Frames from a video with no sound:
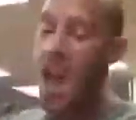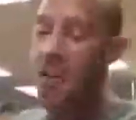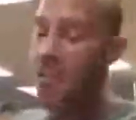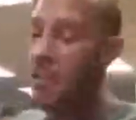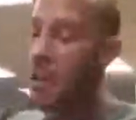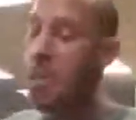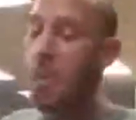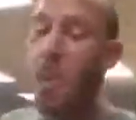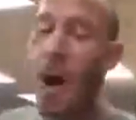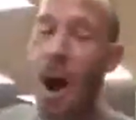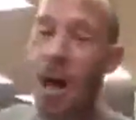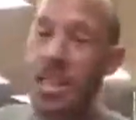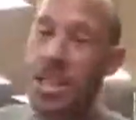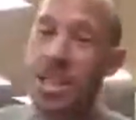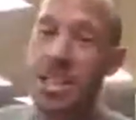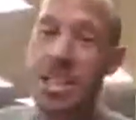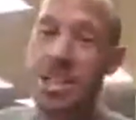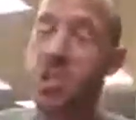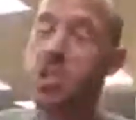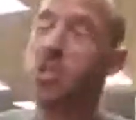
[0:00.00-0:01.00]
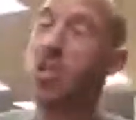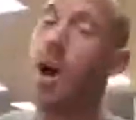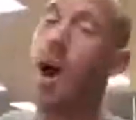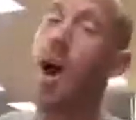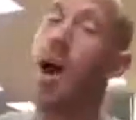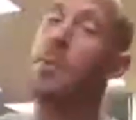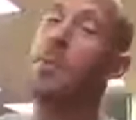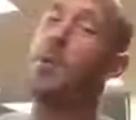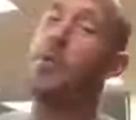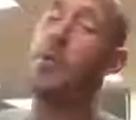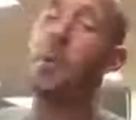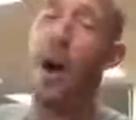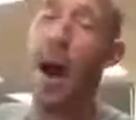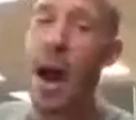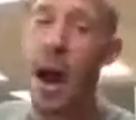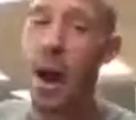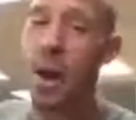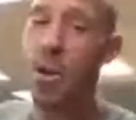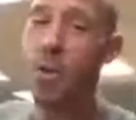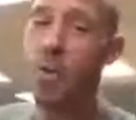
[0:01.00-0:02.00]
every boxing scribe
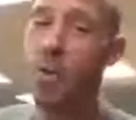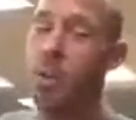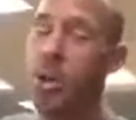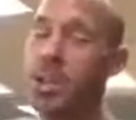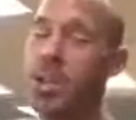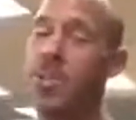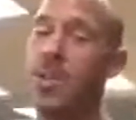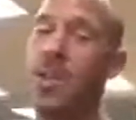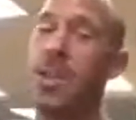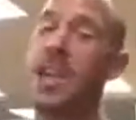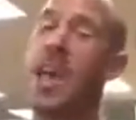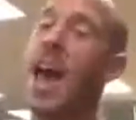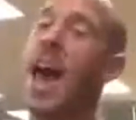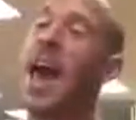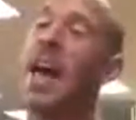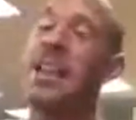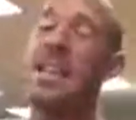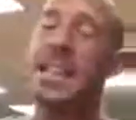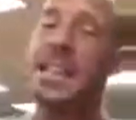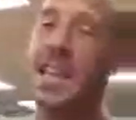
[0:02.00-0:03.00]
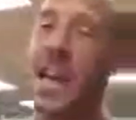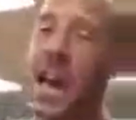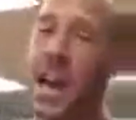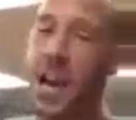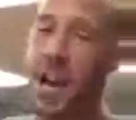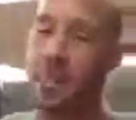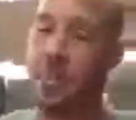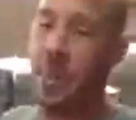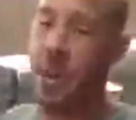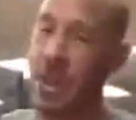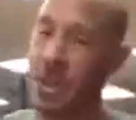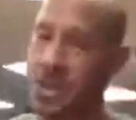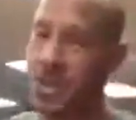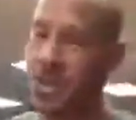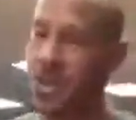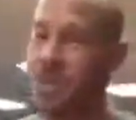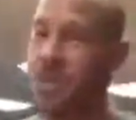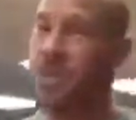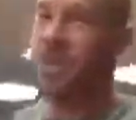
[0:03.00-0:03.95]
around had this guy on a pedestal.